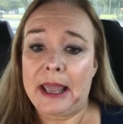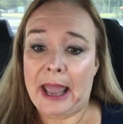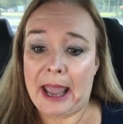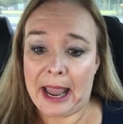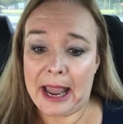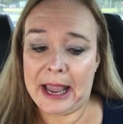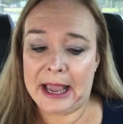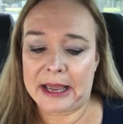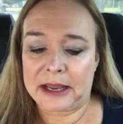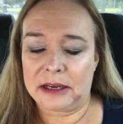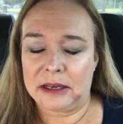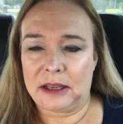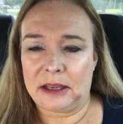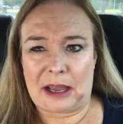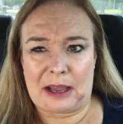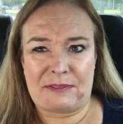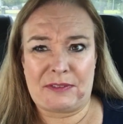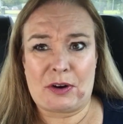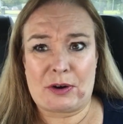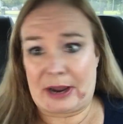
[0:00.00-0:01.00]
And
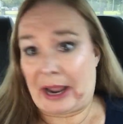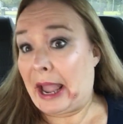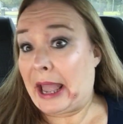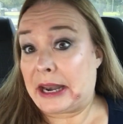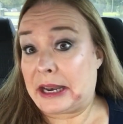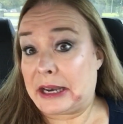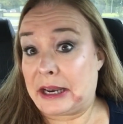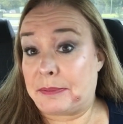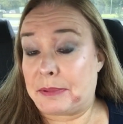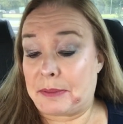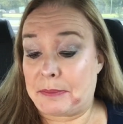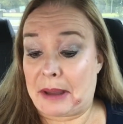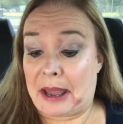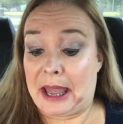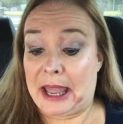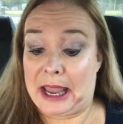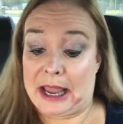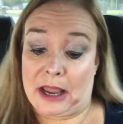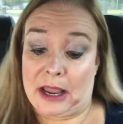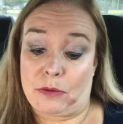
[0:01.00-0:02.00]
I've already added up in my
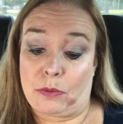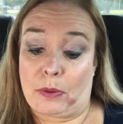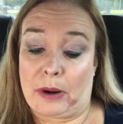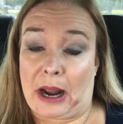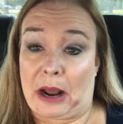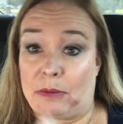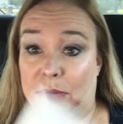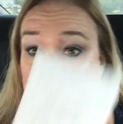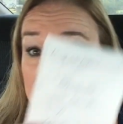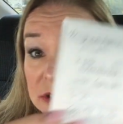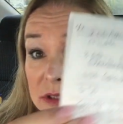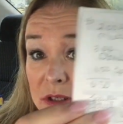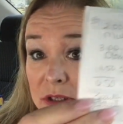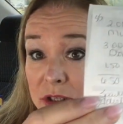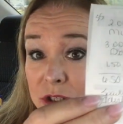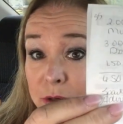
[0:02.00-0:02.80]
head when I was